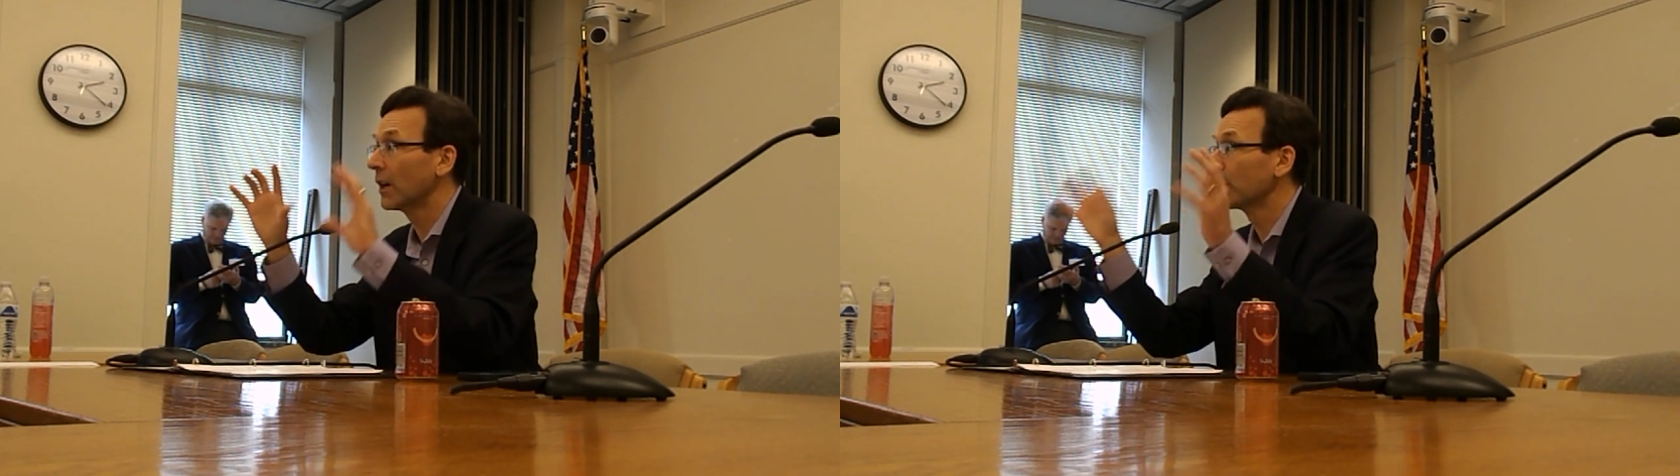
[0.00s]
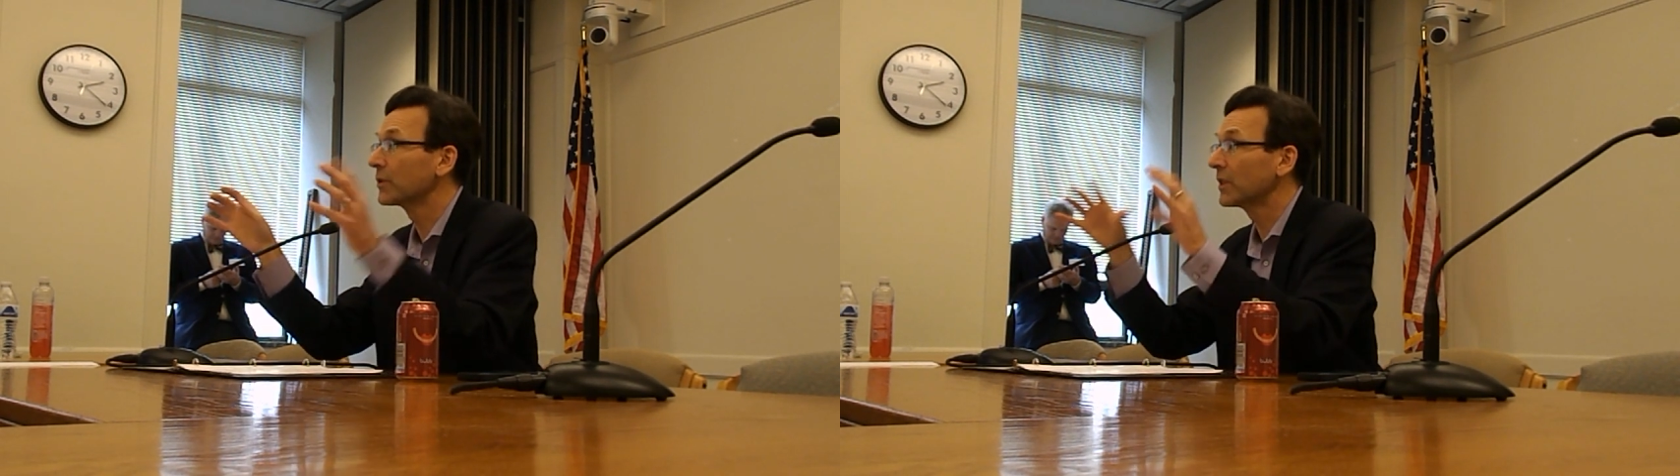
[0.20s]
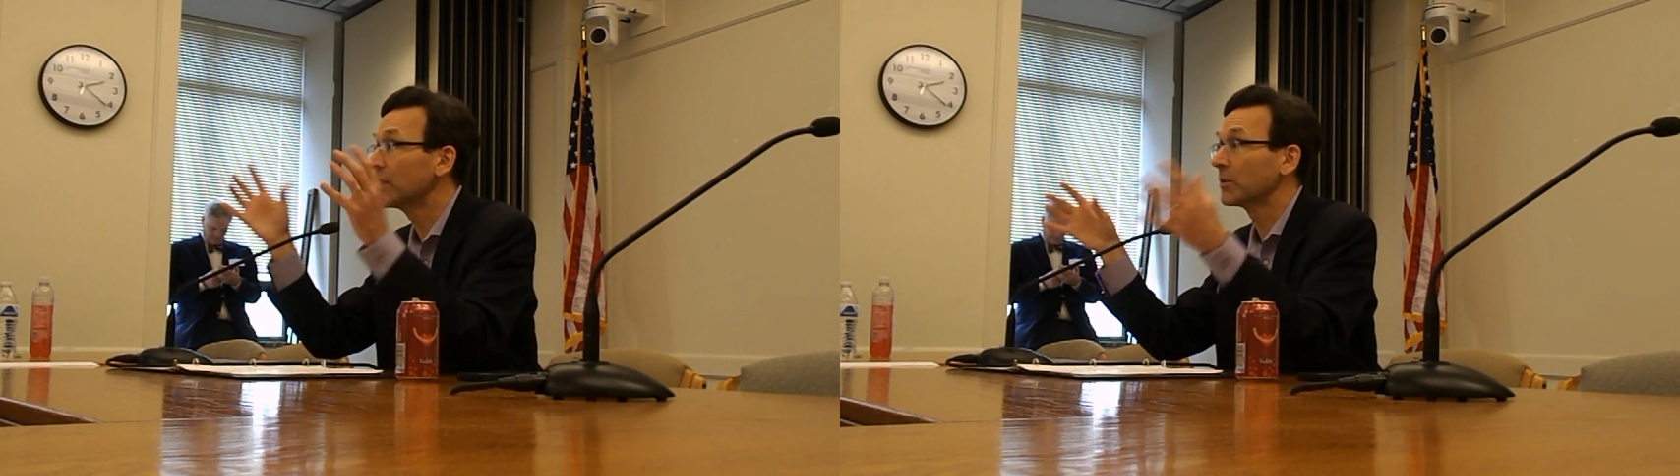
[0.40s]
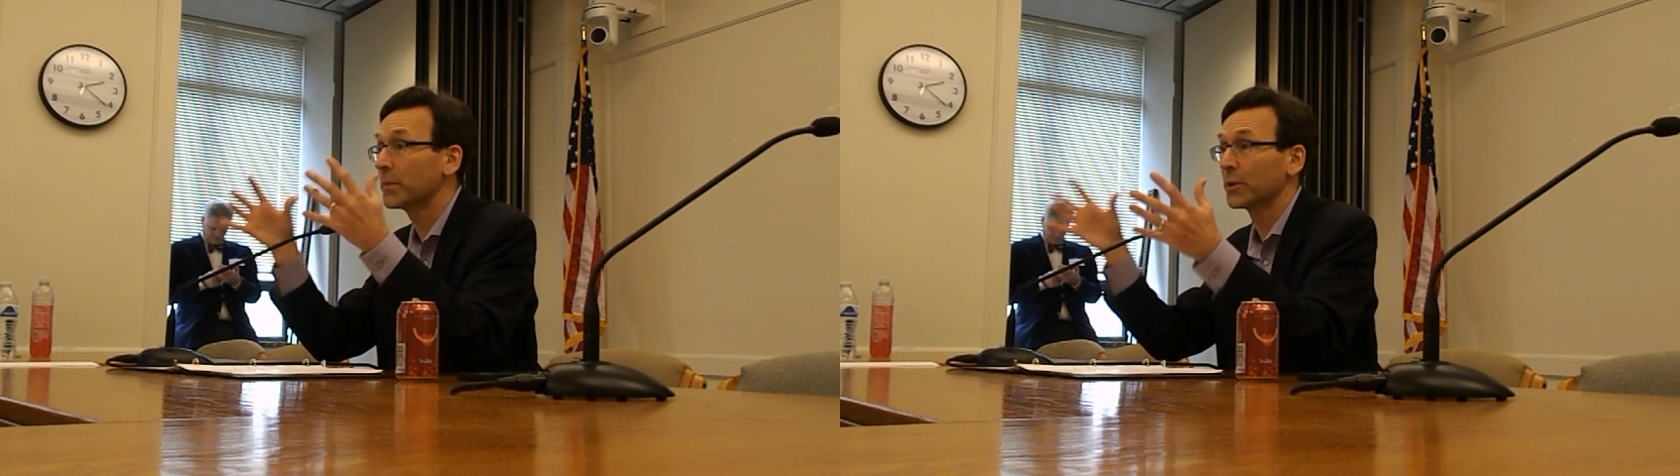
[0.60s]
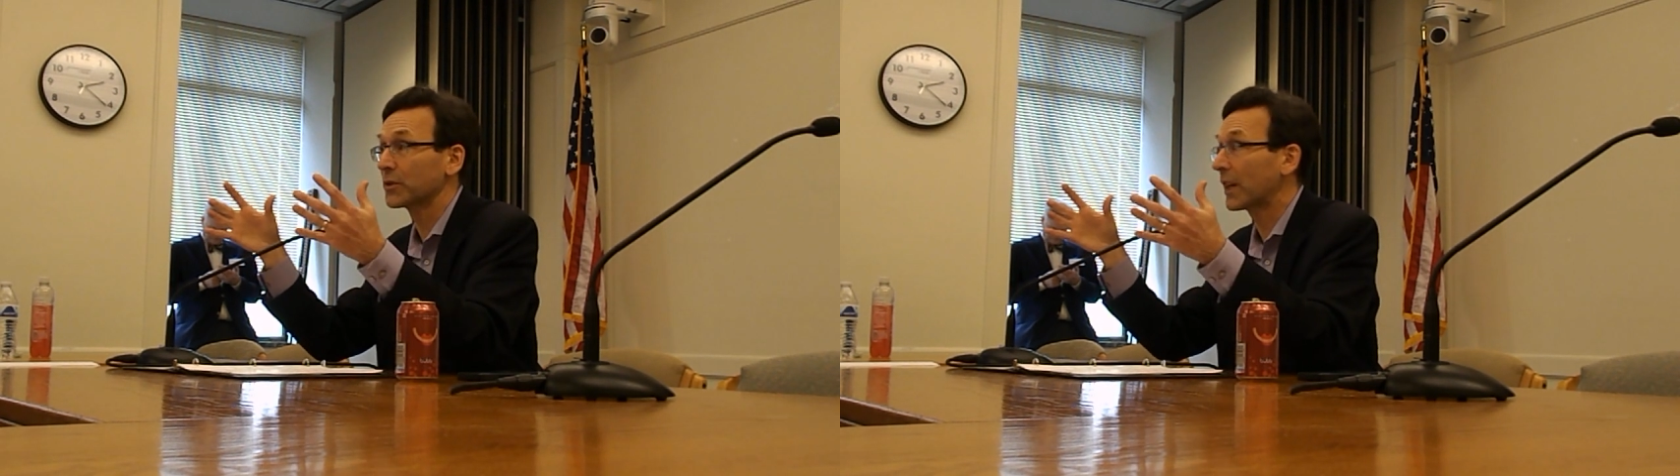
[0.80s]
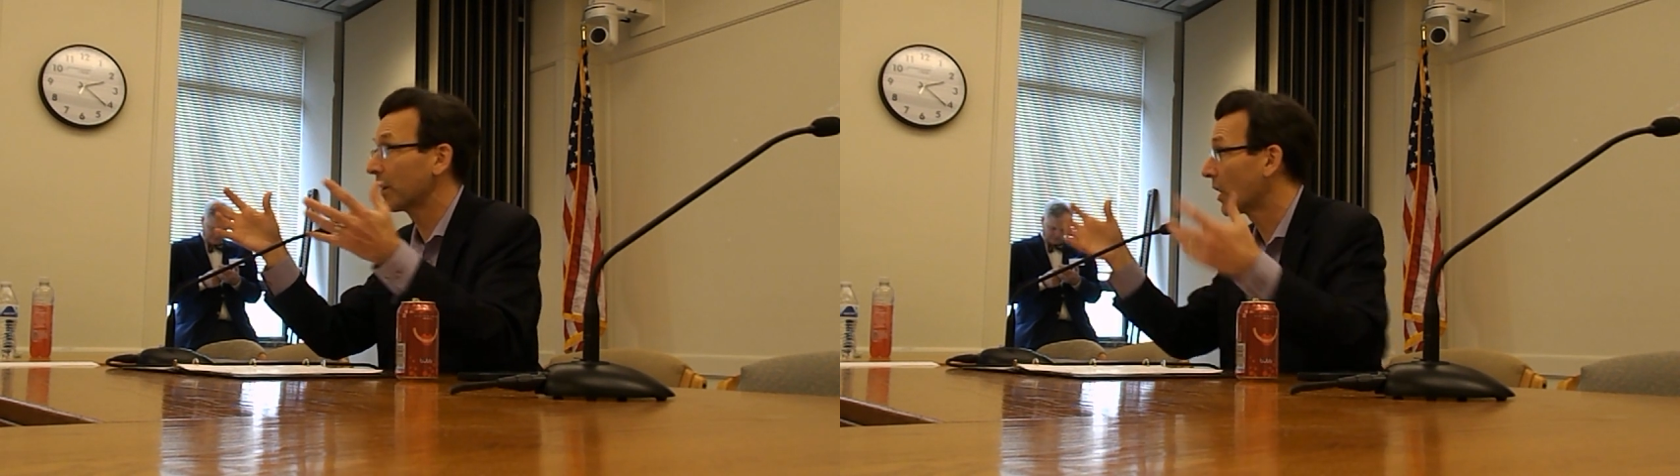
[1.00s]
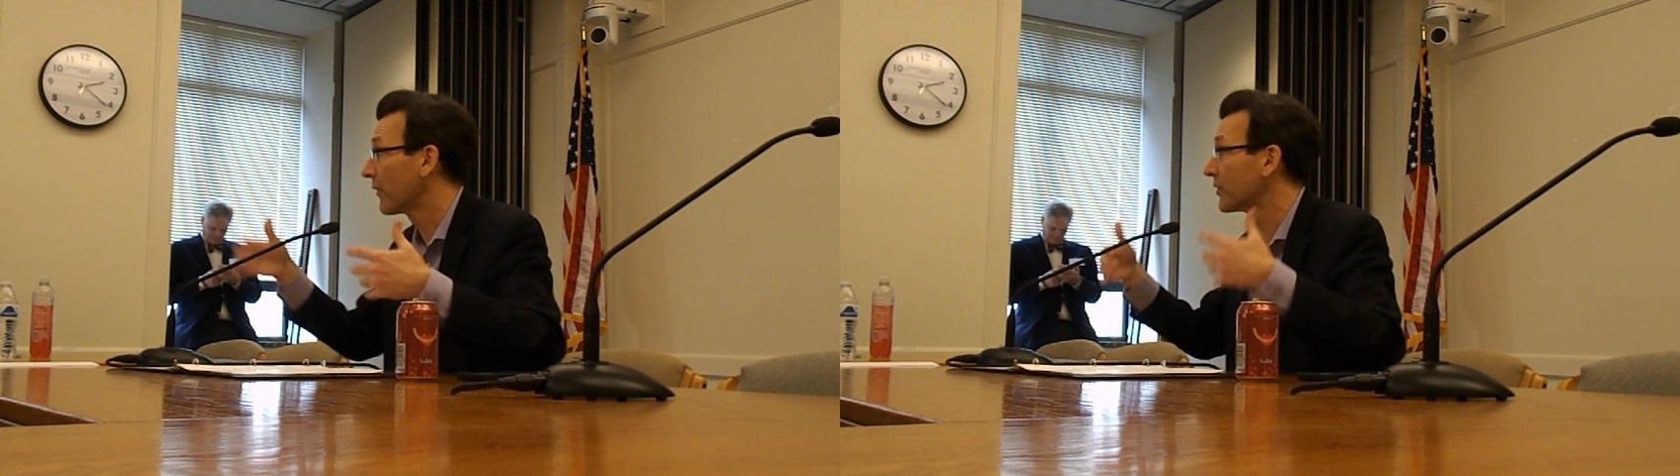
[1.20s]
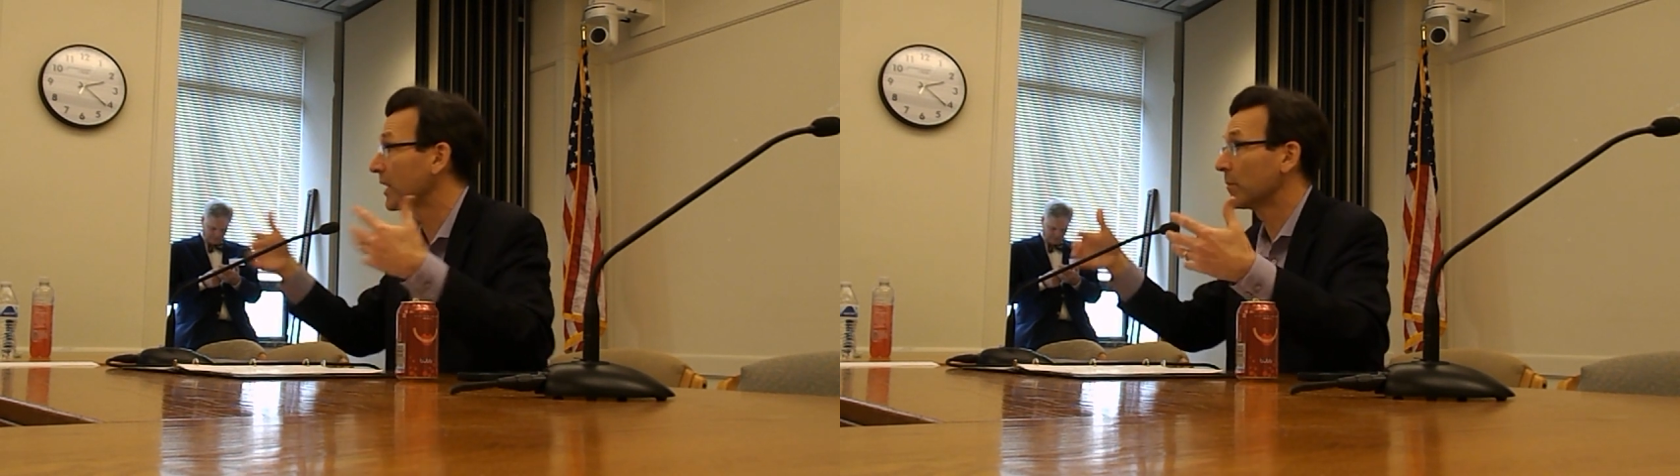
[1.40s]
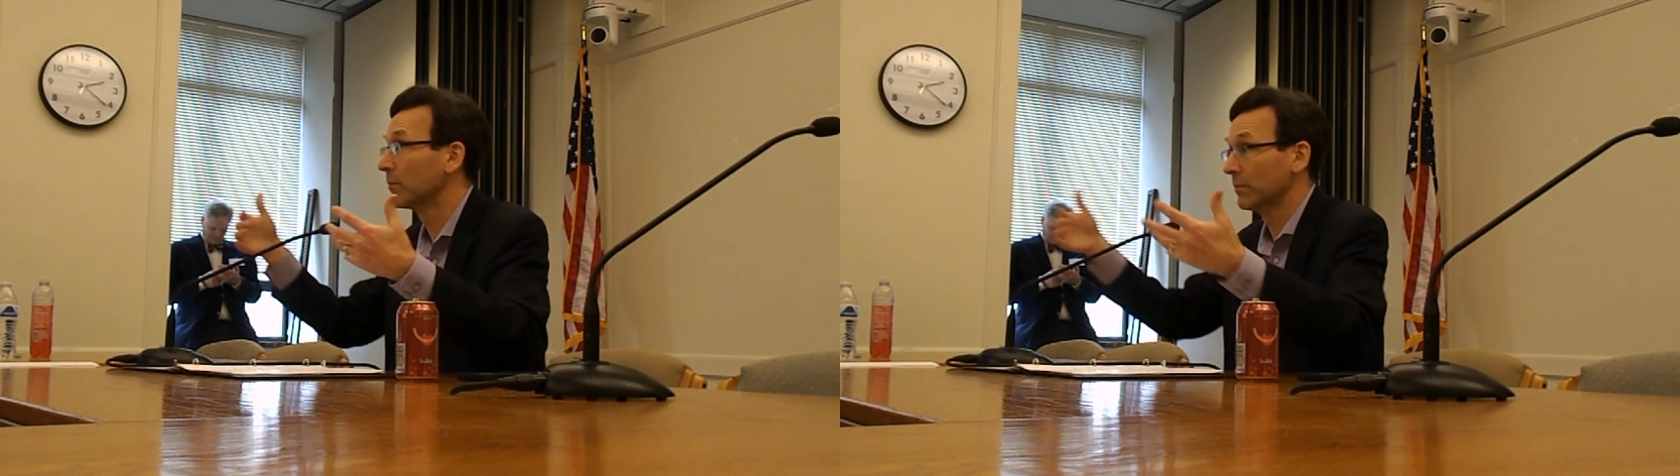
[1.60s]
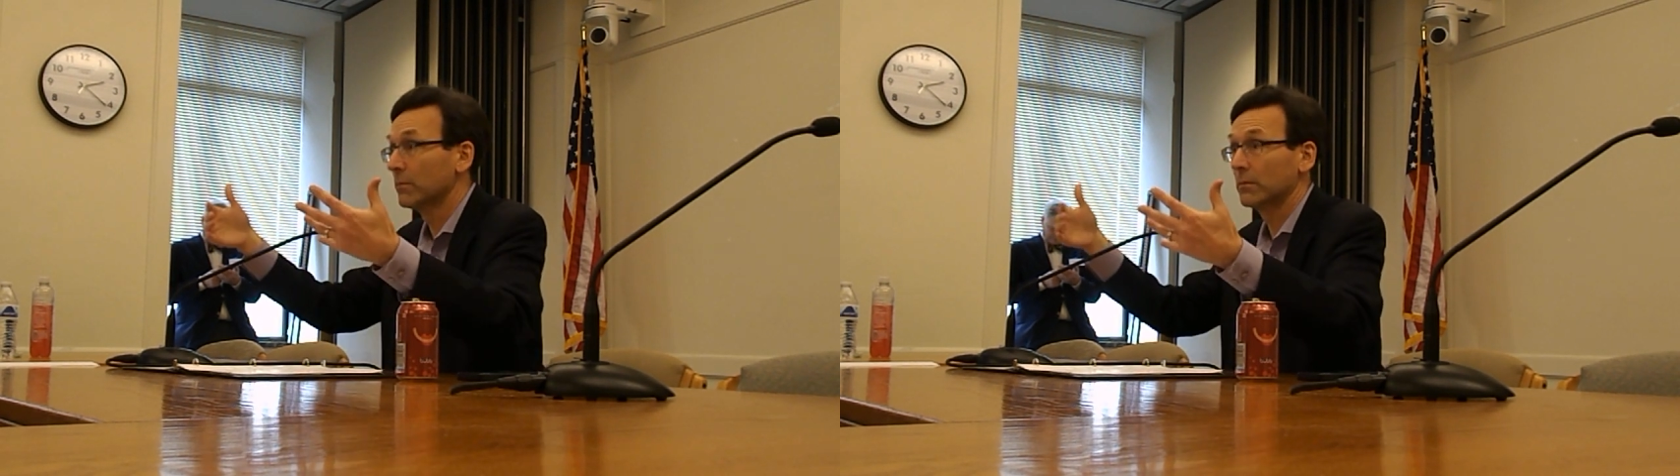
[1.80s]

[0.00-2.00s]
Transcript: Other cities in Pierce County, obviously, getting